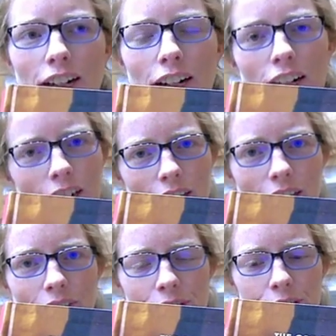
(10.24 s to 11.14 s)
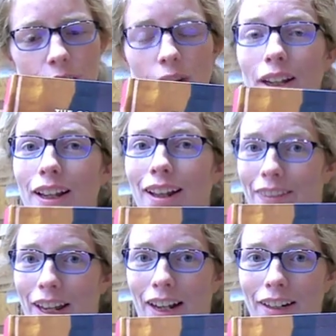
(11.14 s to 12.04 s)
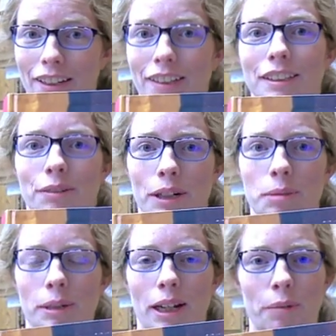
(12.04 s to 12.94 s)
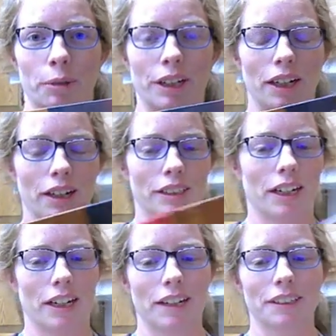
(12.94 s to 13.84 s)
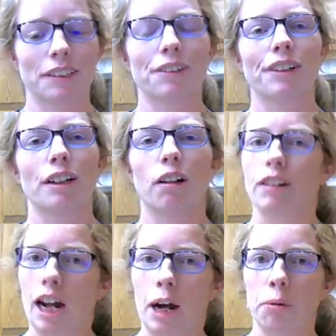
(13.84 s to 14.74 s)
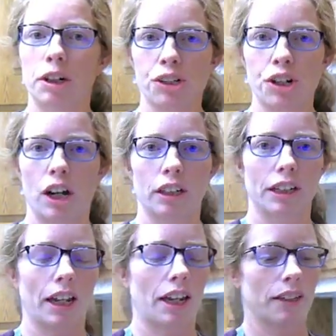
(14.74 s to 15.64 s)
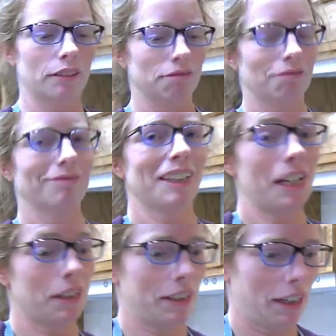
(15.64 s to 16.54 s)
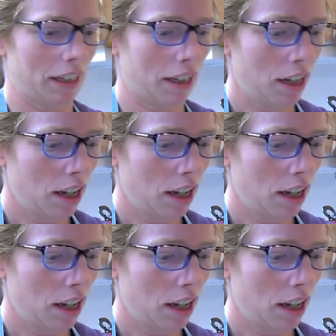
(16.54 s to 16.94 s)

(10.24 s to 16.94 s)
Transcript: on every show. And that is the recipe I'm working on today. It is literally called Our Chocolate Cake. It's exciting.